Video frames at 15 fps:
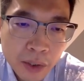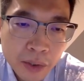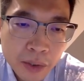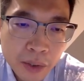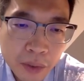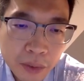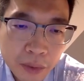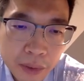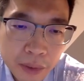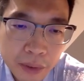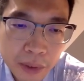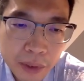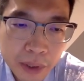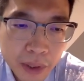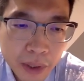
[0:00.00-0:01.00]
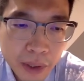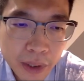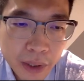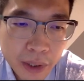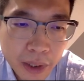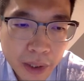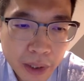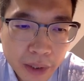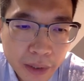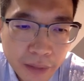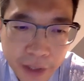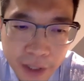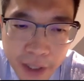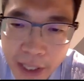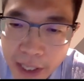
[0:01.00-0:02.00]
So uh, the
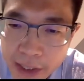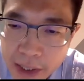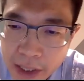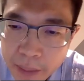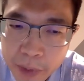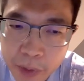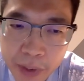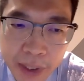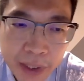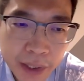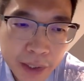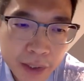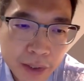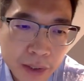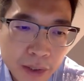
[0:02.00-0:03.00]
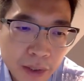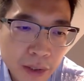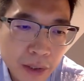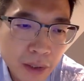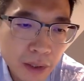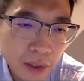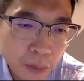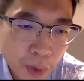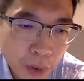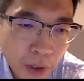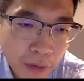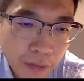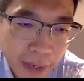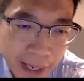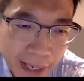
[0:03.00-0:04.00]
very last summary is the role
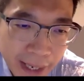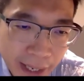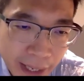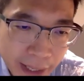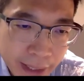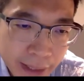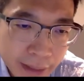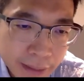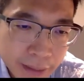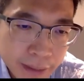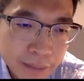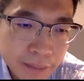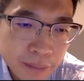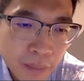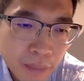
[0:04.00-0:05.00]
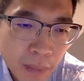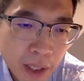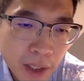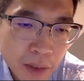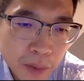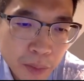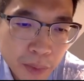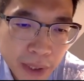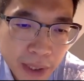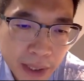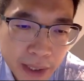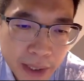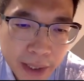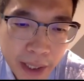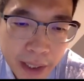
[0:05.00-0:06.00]
of AI is
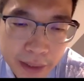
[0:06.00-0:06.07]
really